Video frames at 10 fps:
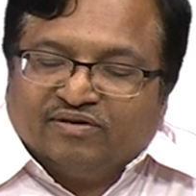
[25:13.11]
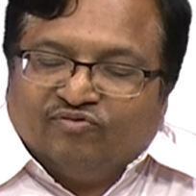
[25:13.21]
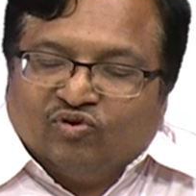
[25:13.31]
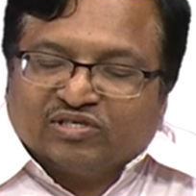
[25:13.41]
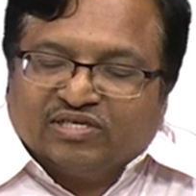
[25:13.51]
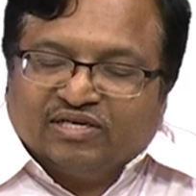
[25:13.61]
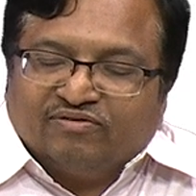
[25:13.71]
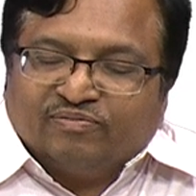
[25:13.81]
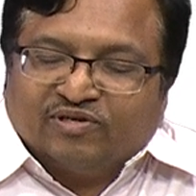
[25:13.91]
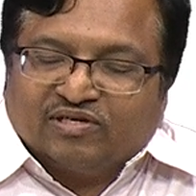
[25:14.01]
focusing at
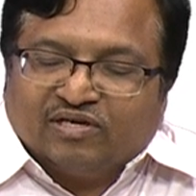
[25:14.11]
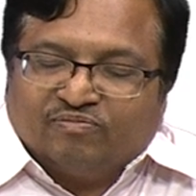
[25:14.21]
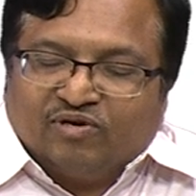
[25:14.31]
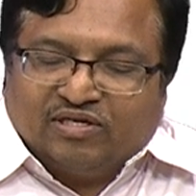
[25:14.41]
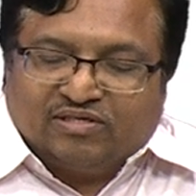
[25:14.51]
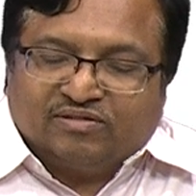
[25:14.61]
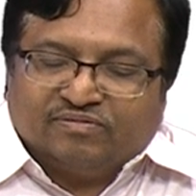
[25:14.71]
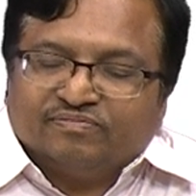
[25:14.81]
one particular point.